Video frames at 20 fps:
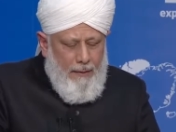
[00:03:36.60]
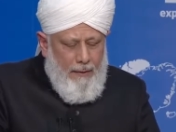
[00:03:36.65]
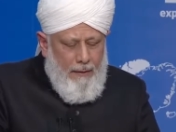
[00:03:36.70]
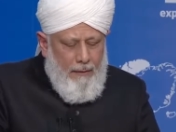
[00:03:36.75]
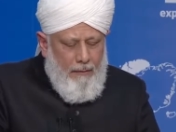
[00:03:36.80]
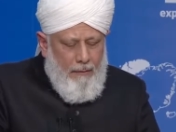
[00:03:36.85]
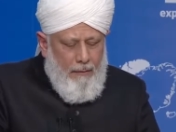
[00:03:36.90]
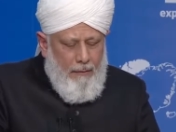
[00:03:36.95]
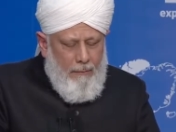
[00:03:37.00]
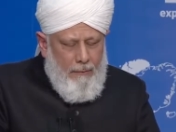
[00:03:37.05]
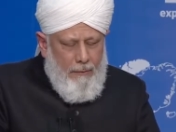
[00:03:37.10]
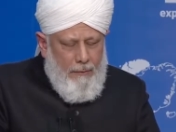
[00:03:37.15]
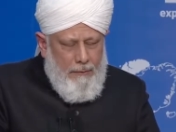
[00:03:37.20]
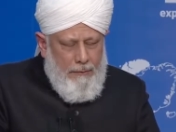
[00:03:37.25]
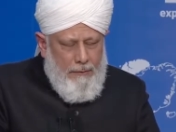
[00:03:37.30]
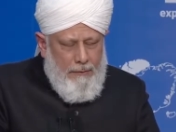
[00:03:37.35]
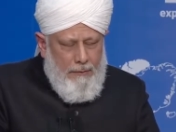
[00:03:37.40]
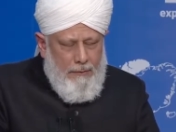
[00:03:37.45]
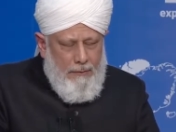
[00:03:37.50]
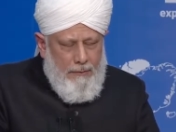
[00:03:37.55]
In
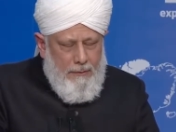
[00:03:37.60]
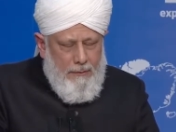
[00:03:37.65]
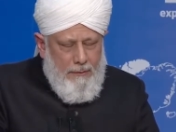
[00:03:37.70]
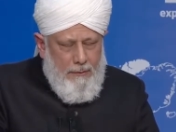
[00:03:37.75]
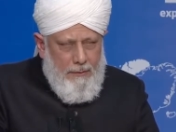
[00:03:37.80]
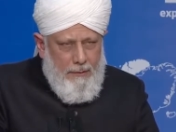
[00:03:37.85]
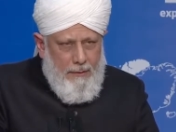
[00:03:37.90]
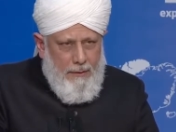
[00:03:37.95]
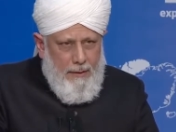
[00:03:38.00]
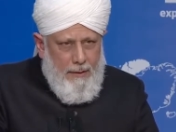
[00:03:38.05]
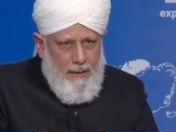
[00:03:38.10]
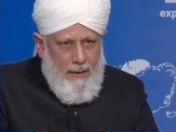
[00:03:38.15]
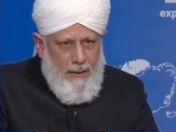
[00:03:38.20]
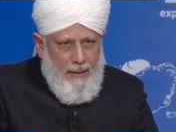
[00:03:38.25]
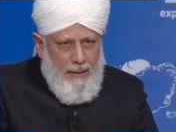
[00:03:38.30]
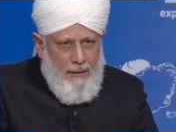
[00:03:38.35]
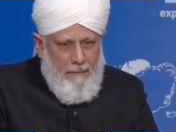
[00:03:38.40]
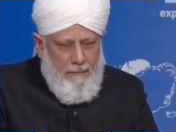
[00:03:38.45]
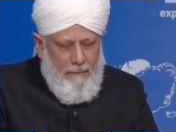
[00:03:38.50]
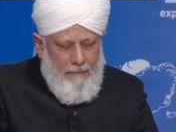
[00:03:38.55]
almost
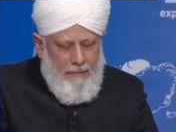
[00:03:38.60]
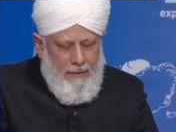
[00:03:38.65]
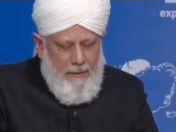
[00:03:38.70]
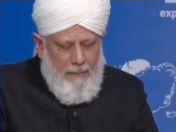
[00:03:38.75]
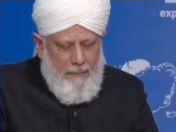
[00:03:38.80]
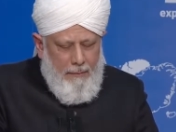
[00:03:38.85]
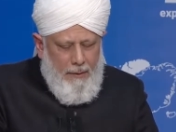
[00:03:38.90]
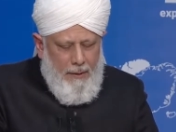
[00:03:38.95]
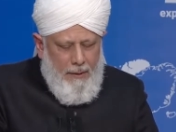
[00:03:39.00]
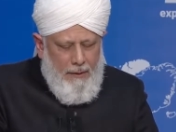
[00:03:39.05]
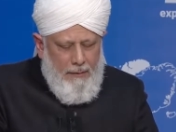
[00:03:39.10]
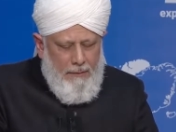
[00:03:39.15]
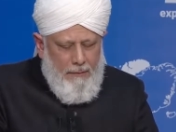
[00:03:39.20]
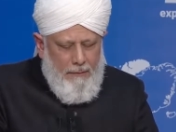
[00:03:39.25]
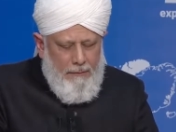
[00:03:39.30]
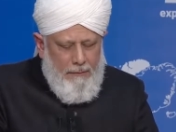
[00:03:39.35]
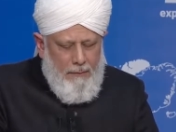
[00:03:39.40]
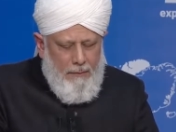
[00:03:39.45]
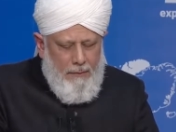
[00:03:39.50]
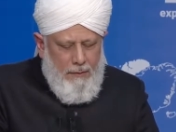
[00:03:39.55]
every part
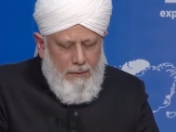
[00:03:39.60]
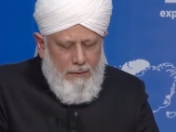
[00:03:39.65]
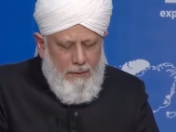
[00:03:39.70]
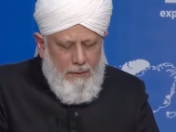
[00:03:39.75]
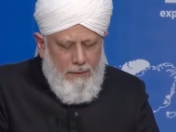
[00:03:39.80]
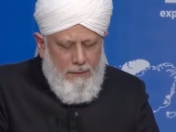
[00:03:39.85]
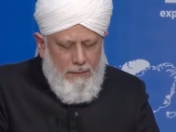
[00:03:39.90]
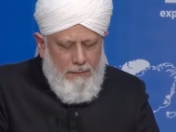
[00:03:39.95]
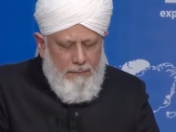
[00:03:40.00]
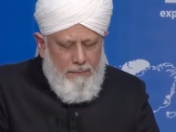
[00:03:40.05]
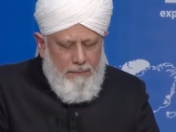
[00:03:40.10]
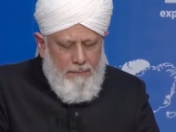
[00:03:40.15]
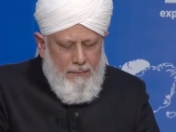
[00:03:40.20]
of the world,